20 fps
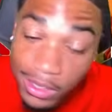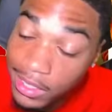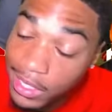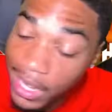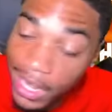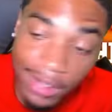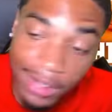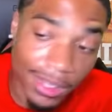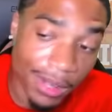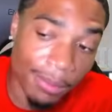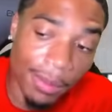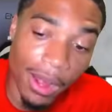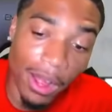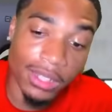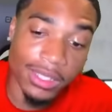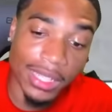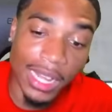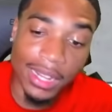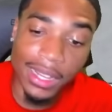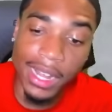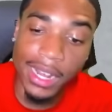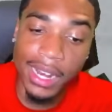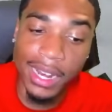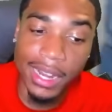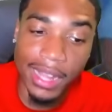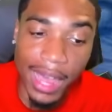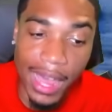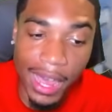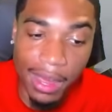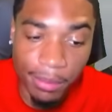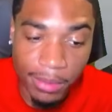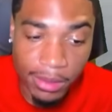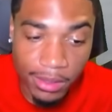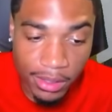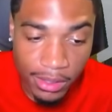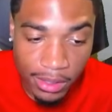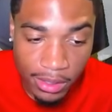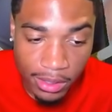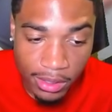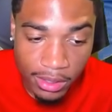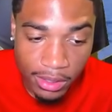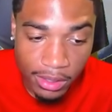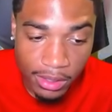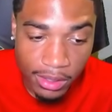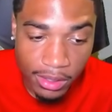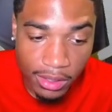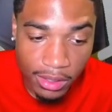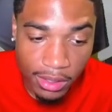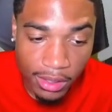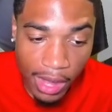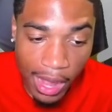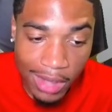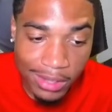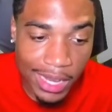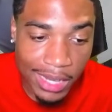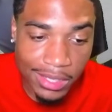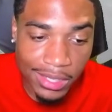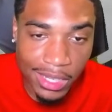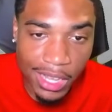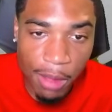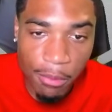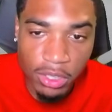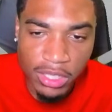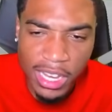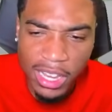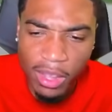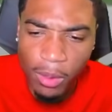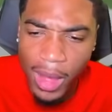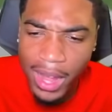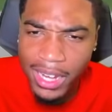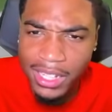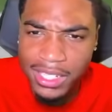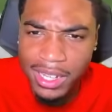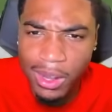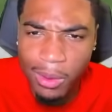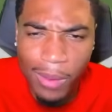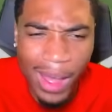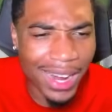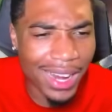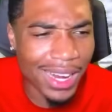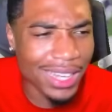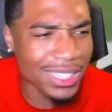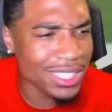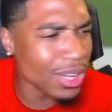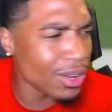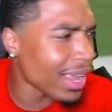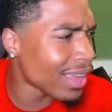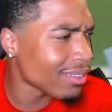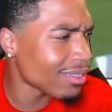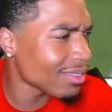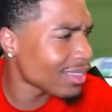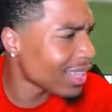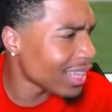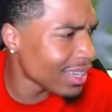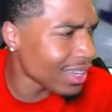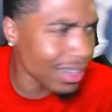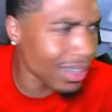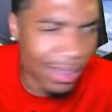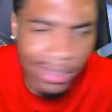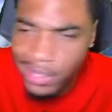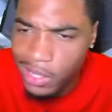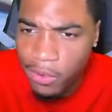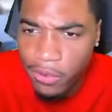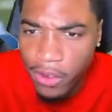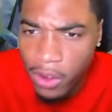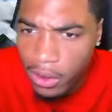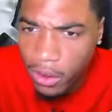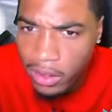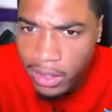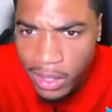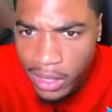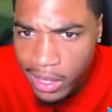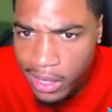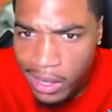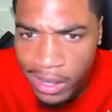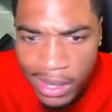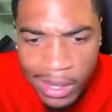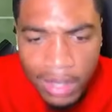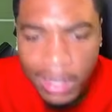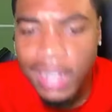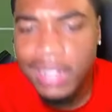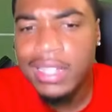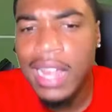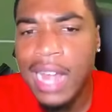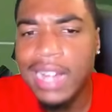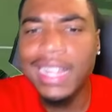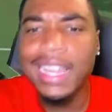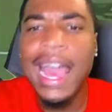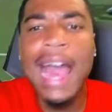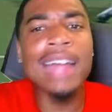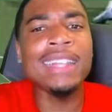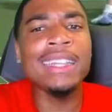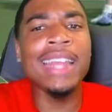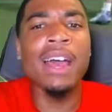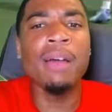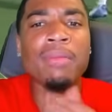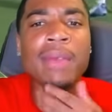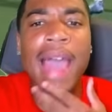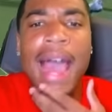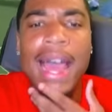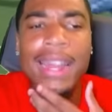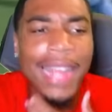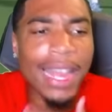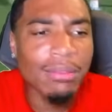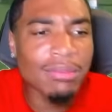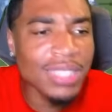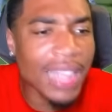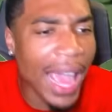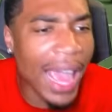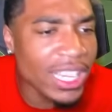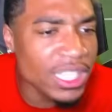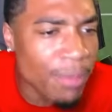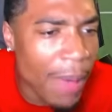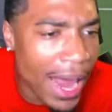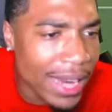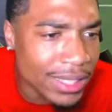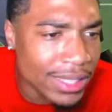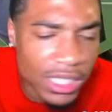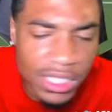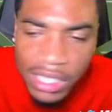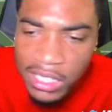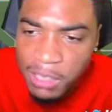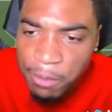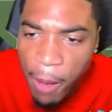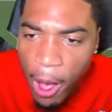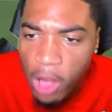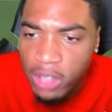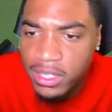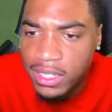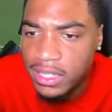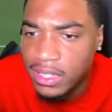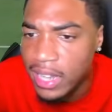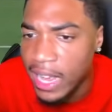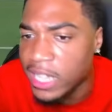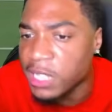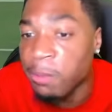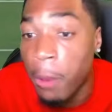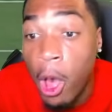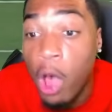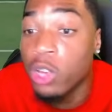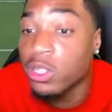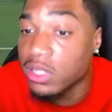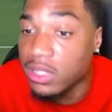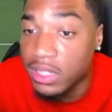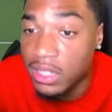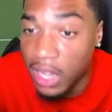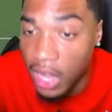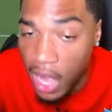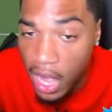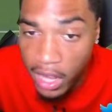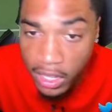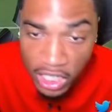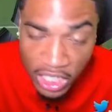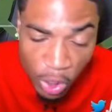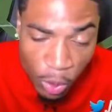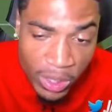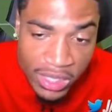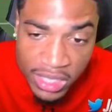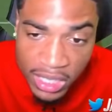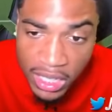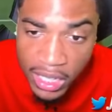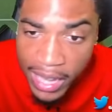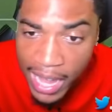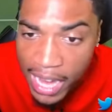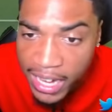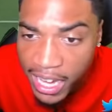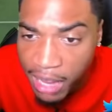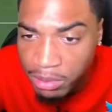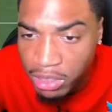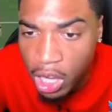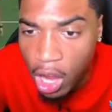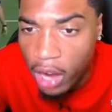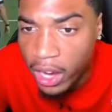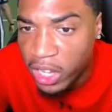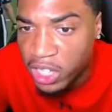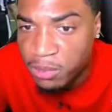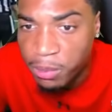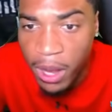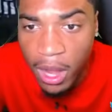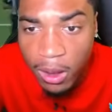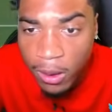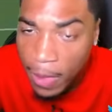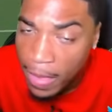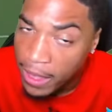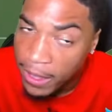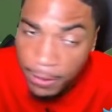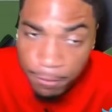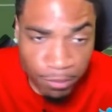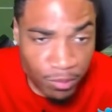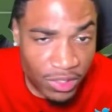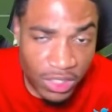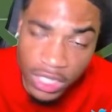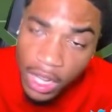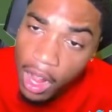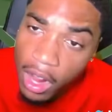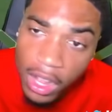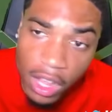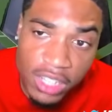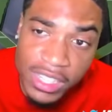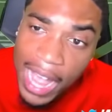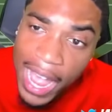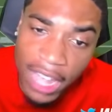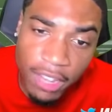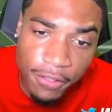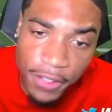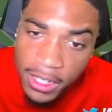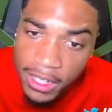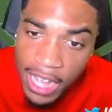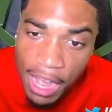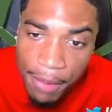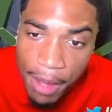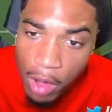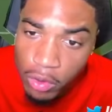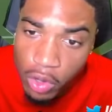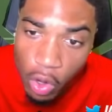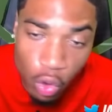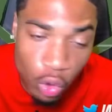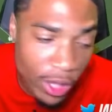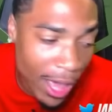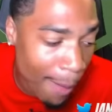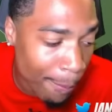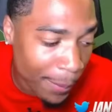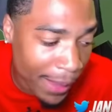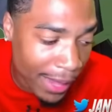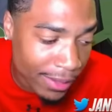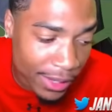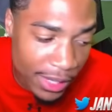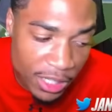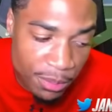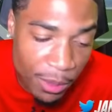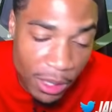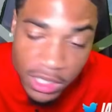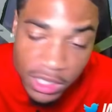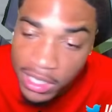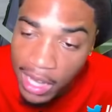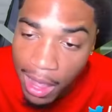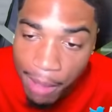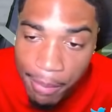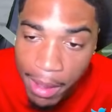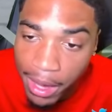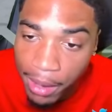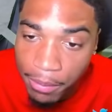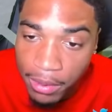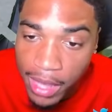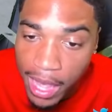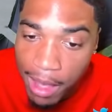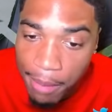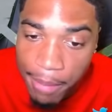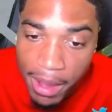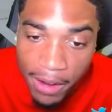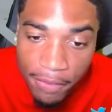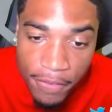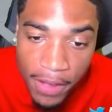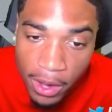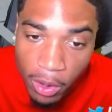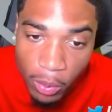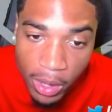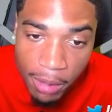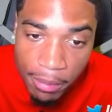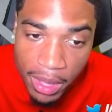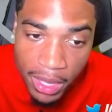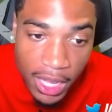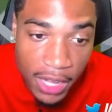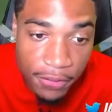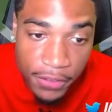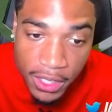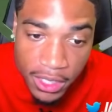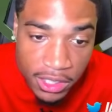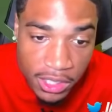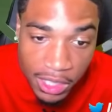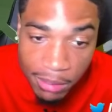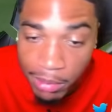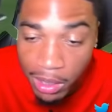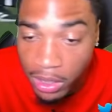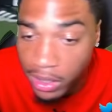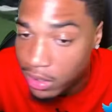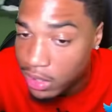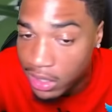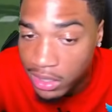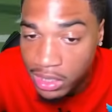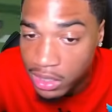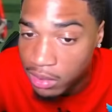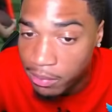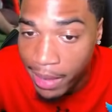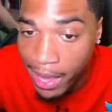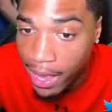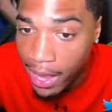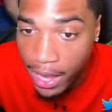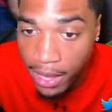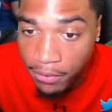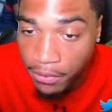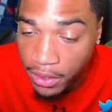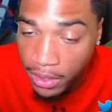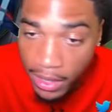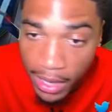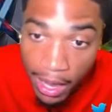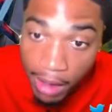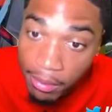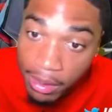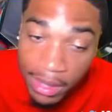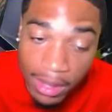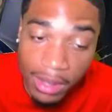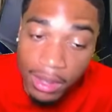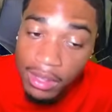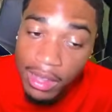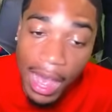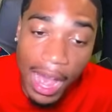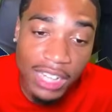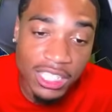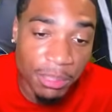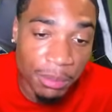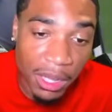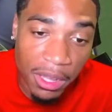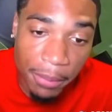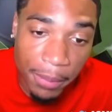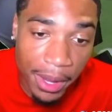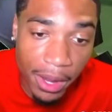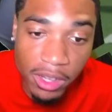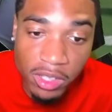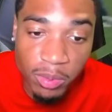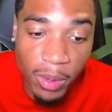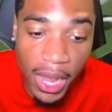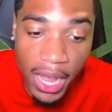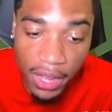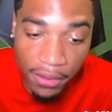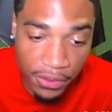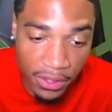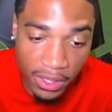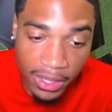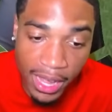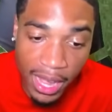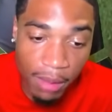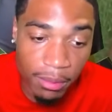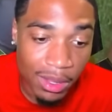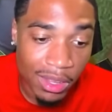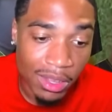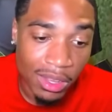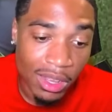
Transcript: Shout out to bro. That's the end of the game. Now, that's actually come on second. Why they show? Why did they show that the ending so far? Looks like the goddamn, goddamn James Madison is exposing, exposed the uh, UNC goddamn Tar Heels, bro. Tar Heels. I ain't finna cap. I don't know who y'all play after this, but y'all better, y'all better find a way to make up for this shit, bro. Cause this is bad. I ain't finna cap. Y'all should be embarrassed, bro. I ain't finna cap.